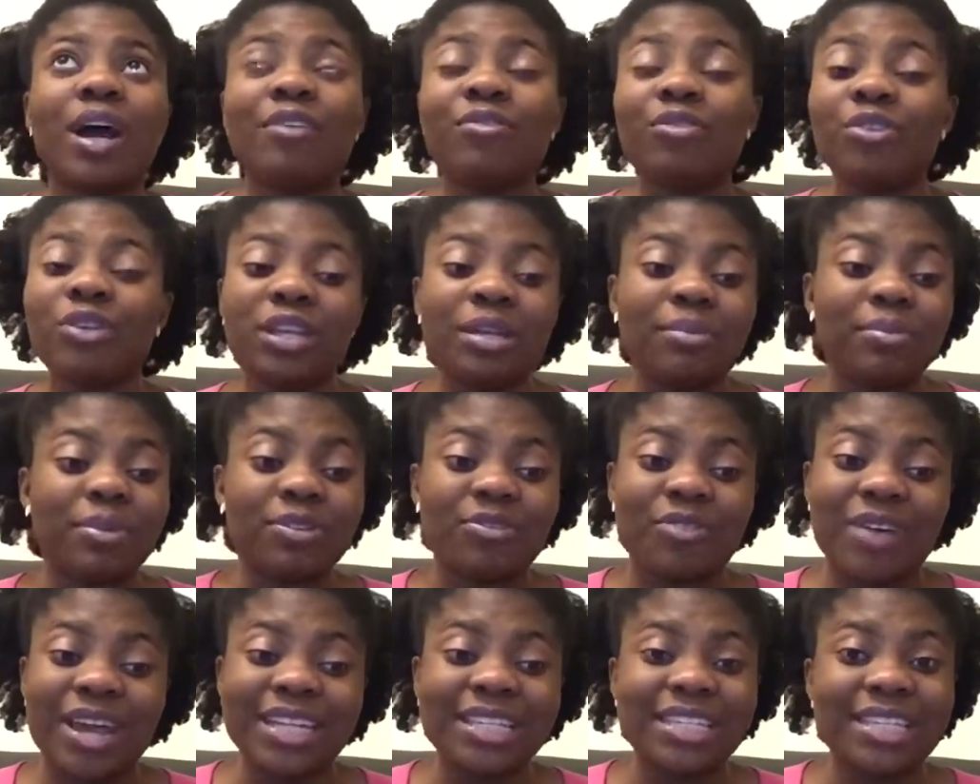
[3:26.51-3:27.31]
I've only
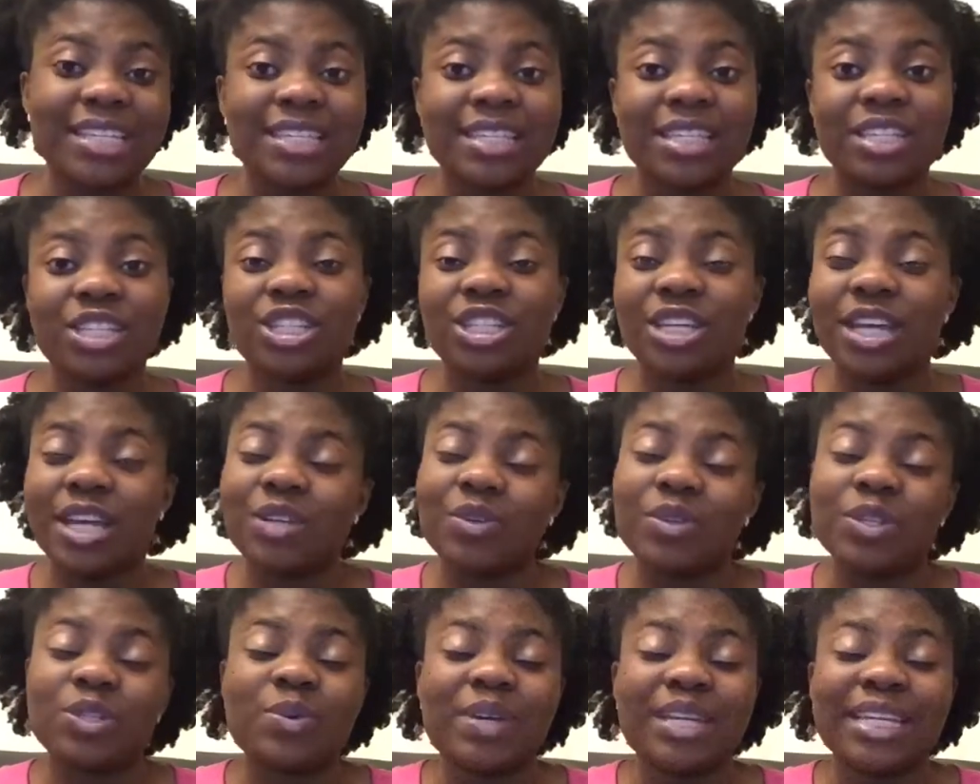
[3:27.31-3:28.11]
been writing since
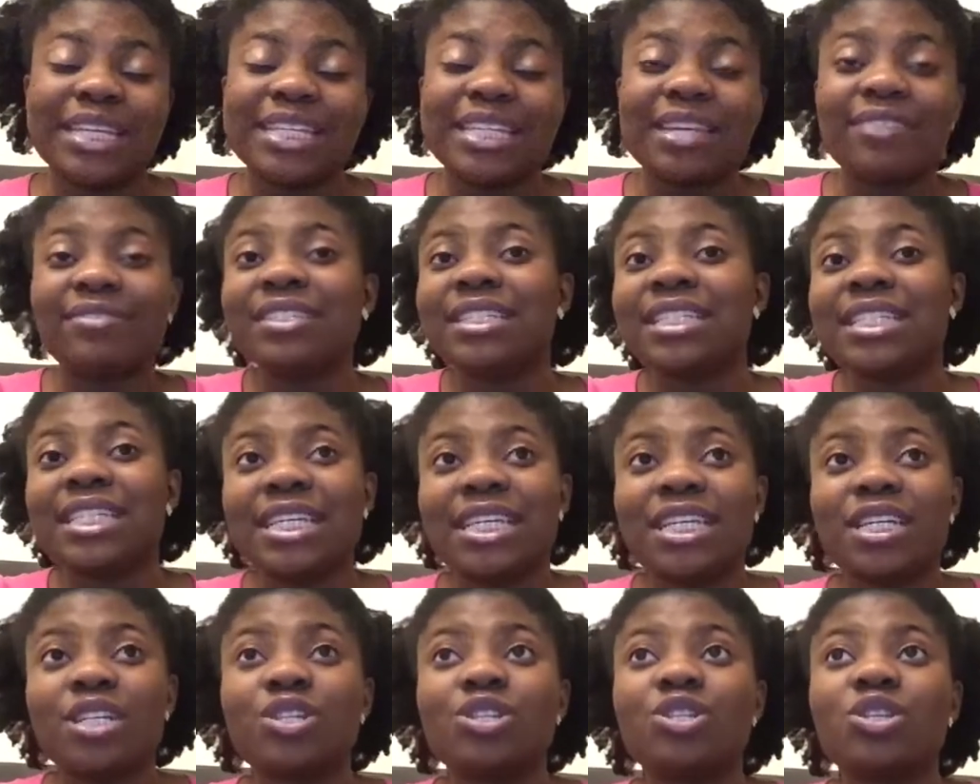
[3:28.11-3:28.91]
January
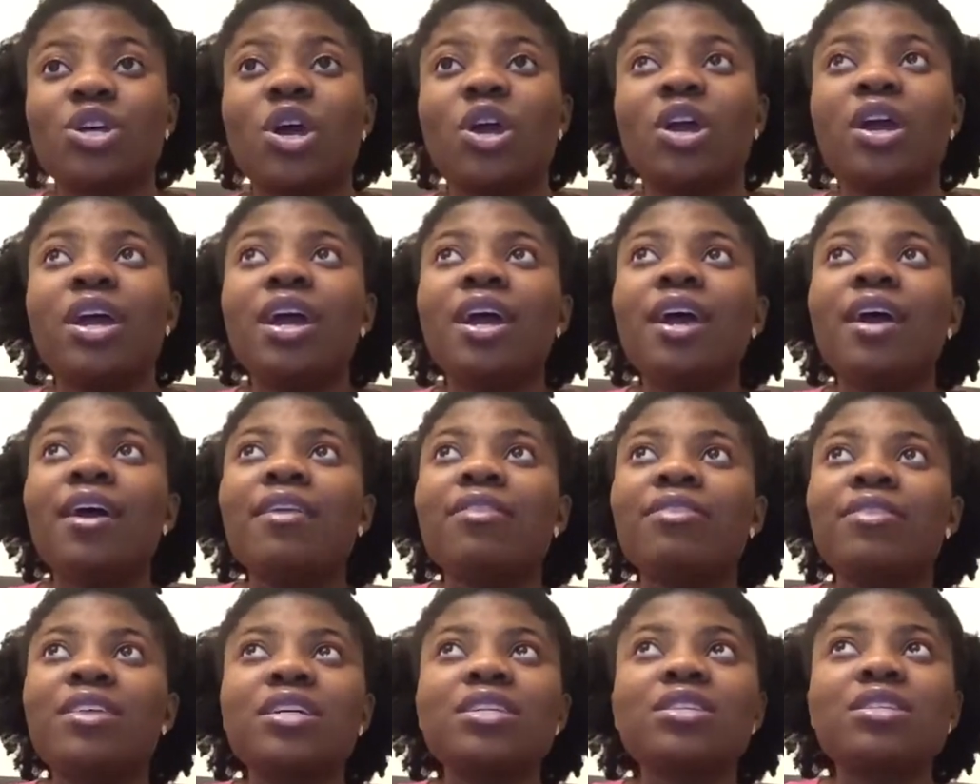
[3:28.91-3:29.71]
2017, so
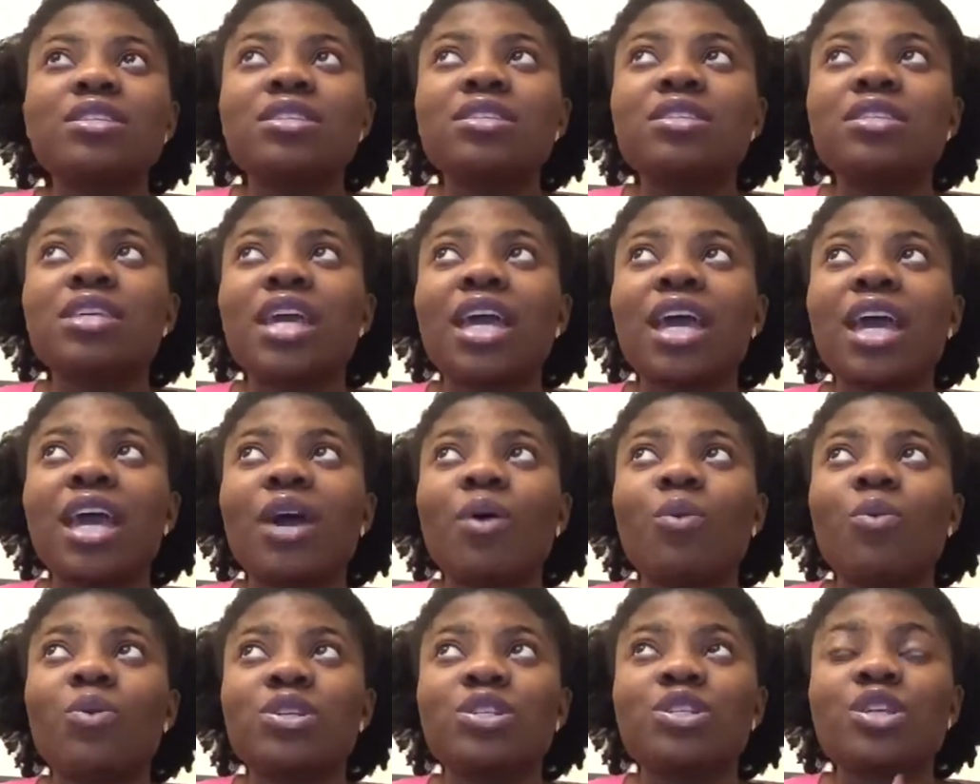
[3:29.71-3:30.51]
this
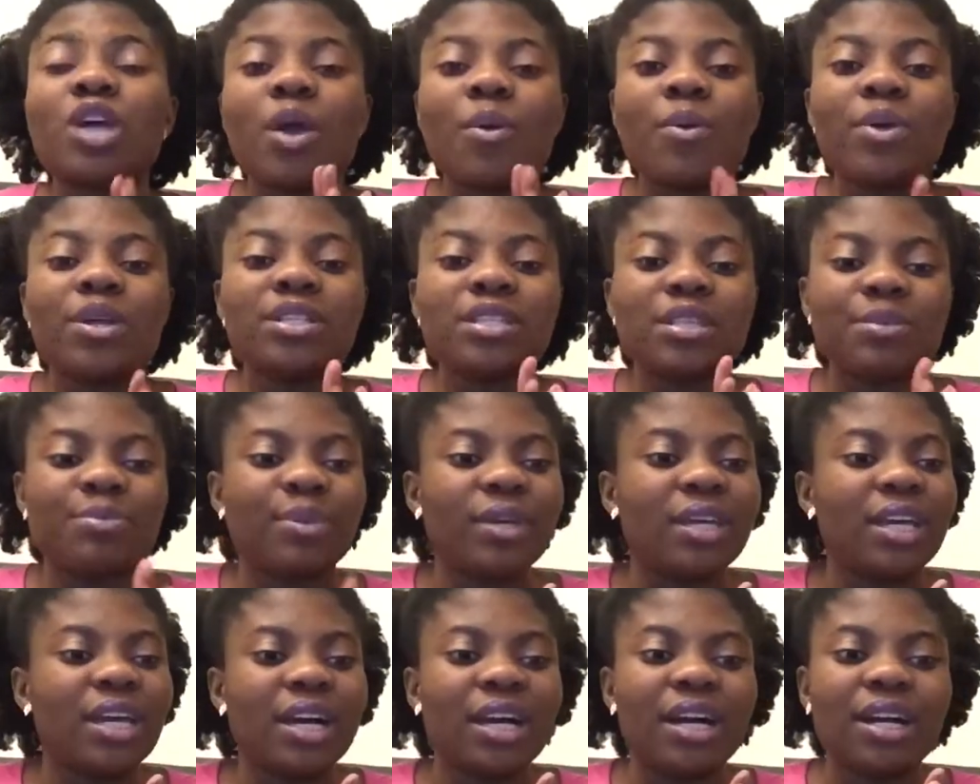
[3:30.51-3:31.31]
was going to
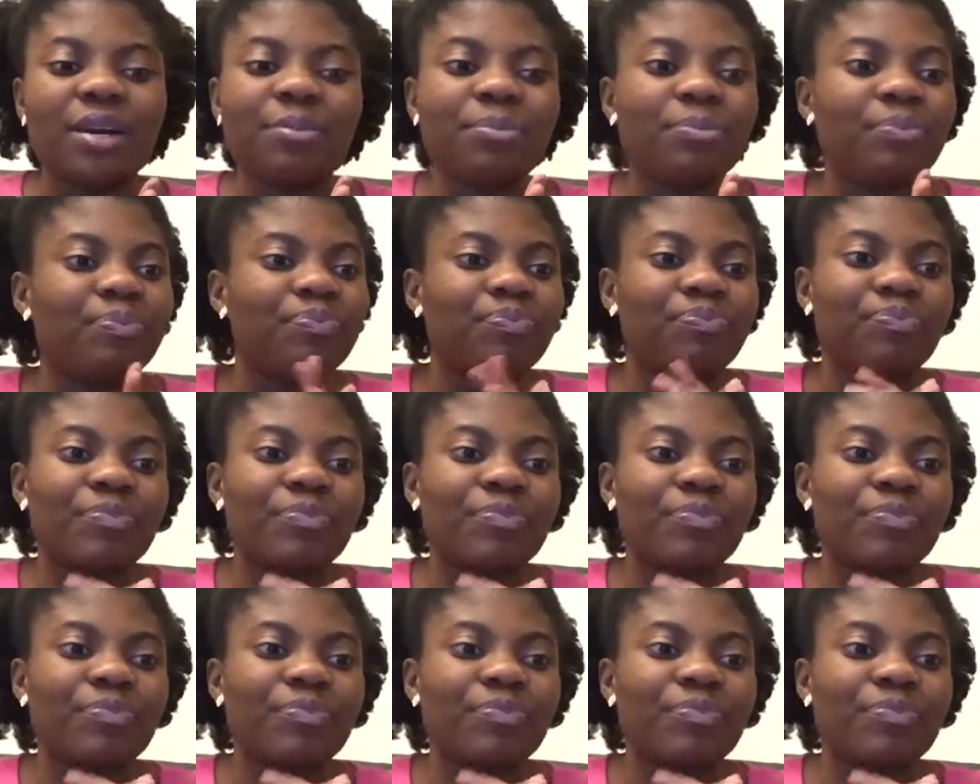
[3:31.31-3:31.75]
be a